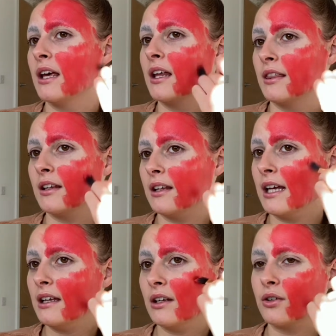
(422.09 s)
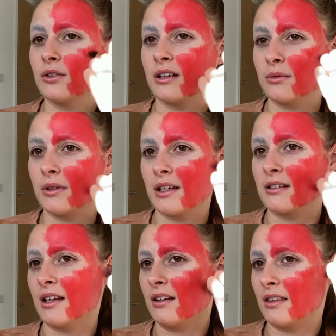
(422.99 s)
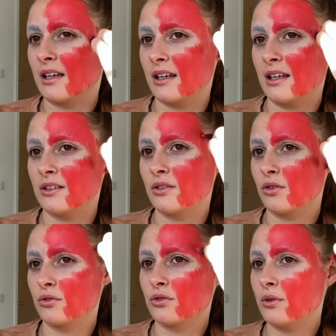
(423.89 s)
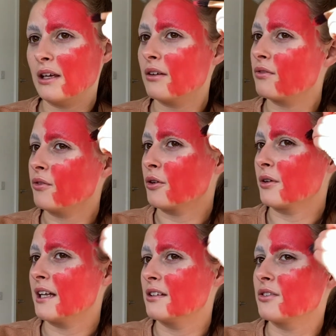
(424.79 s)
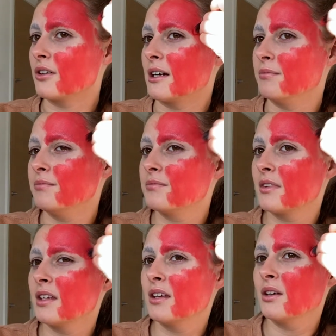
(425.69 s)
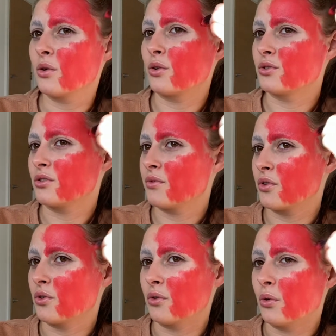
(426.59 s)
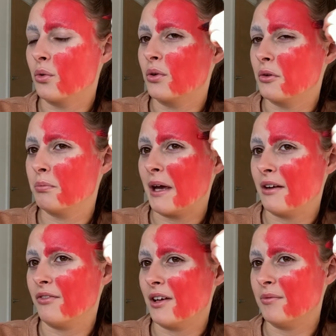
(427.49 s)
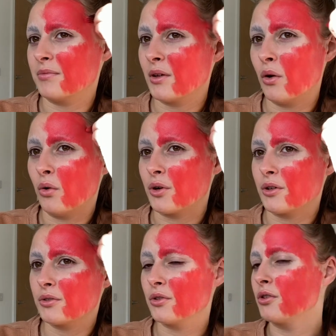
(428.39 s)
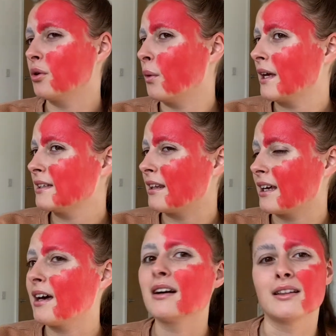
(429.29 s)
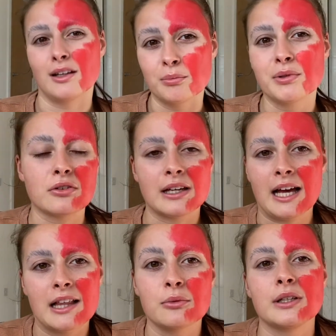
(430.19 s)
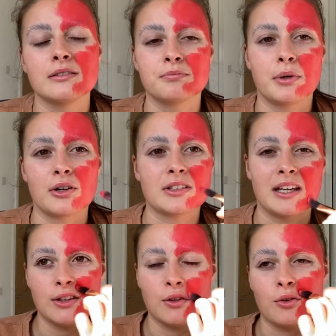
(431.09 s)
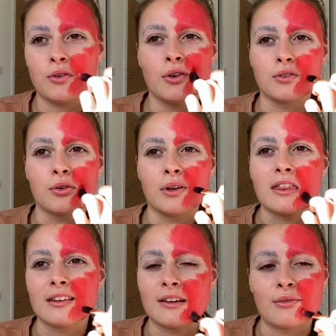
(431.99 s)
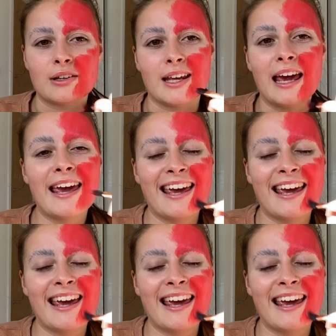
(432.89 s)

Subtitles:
the likelihood is with this kind of thing is you're doing it for Instagram or just for your own benefit, or you're going to like a club, like a Halloween party. You're not doing this every day.